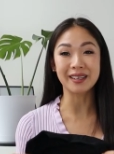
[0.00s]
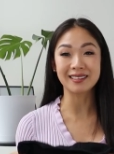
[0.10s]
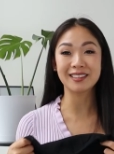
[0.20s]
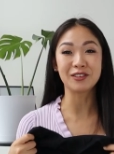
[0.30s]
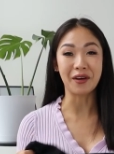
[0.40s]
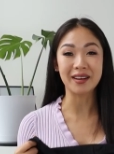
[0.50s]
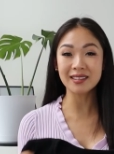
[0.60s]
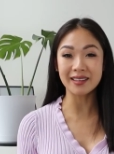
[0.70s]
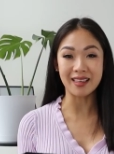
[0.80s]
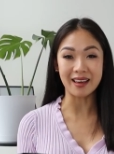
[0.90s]
but it's not
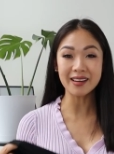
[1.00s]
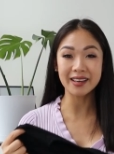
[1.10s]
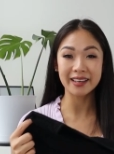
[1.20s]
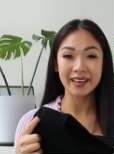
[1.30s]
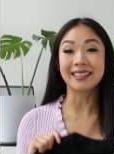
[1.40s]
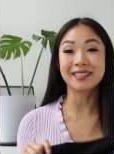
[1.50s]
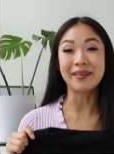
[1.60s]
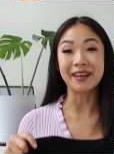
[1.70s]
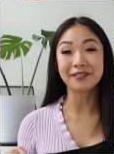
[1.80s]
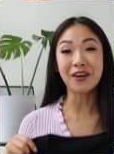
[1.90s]
as thick. And it's
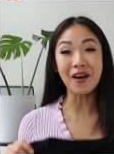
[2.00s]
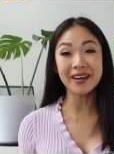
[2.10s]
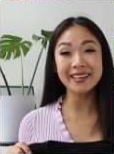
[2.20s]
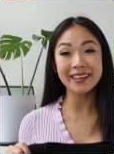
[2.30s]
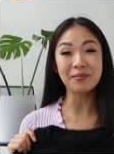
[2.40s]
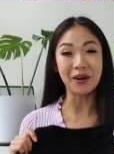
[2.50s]
made of cotton and